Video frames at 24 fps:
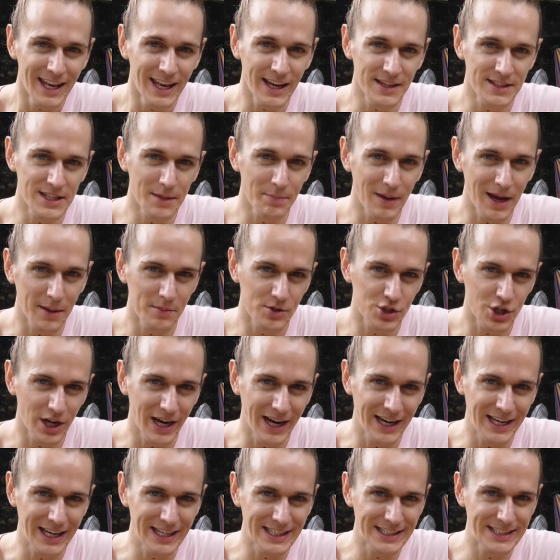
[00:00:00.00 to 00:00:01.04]
Next up, I'm
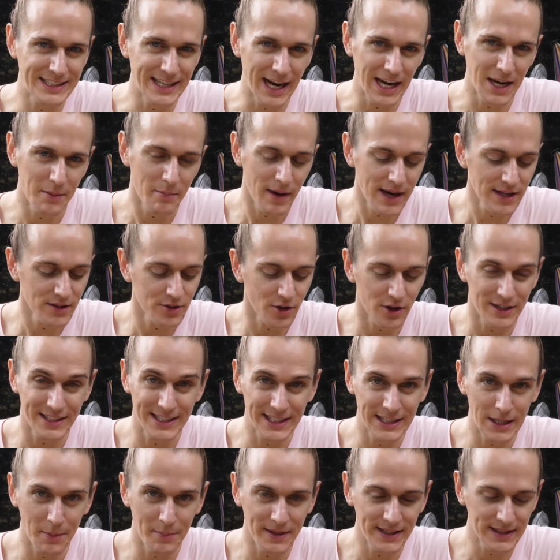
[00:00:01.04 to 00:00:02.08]
trying dynamite or
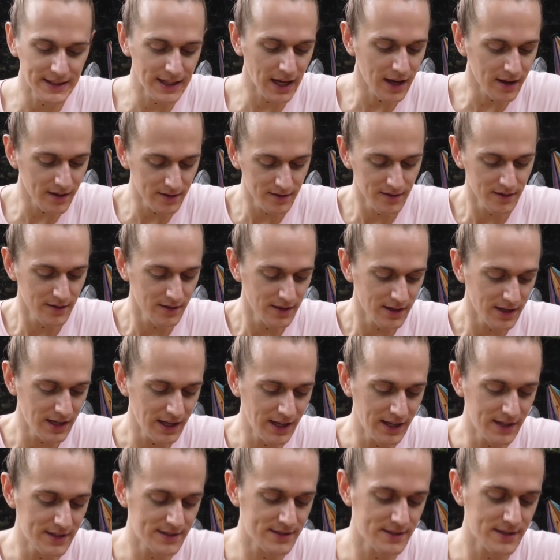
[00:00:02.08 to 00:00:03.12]
dinamita.
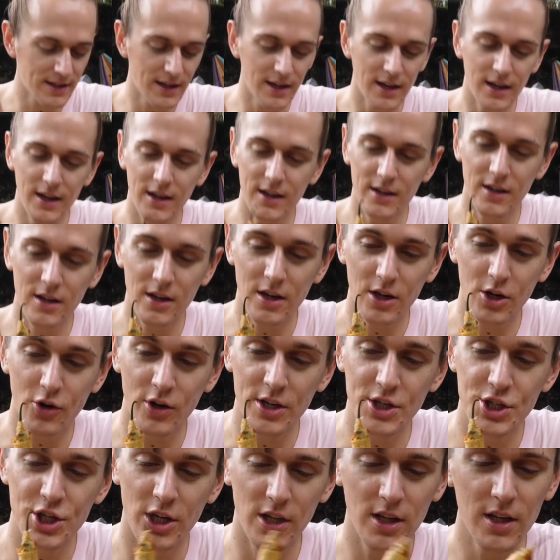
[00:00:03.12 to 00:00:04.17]
It's a
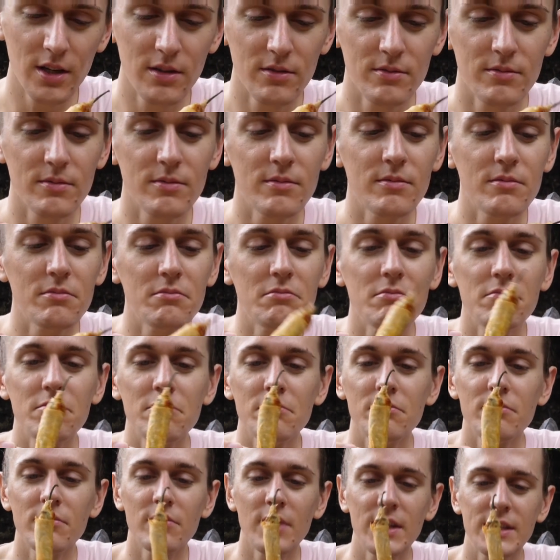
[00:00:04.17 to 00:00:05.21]
green chili.
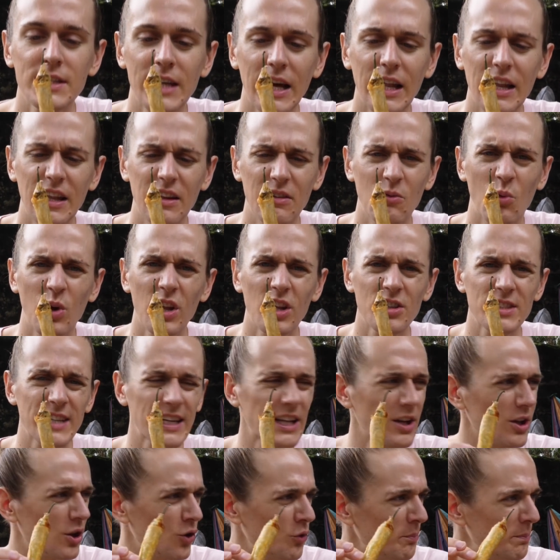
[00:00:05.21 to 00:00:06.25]
It's got what looks like
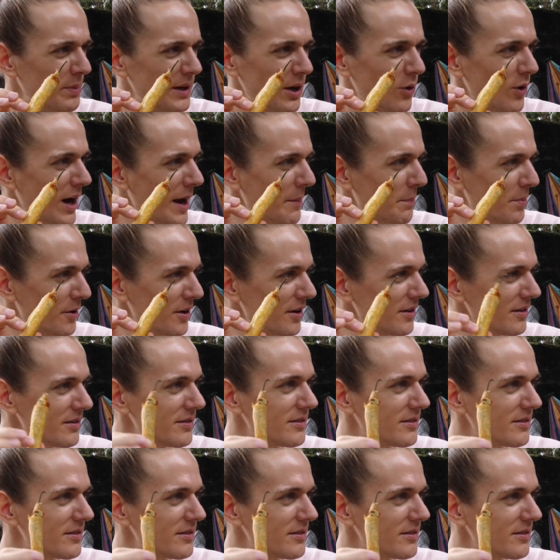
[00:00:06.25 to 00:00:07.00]
a lumpia wrapper.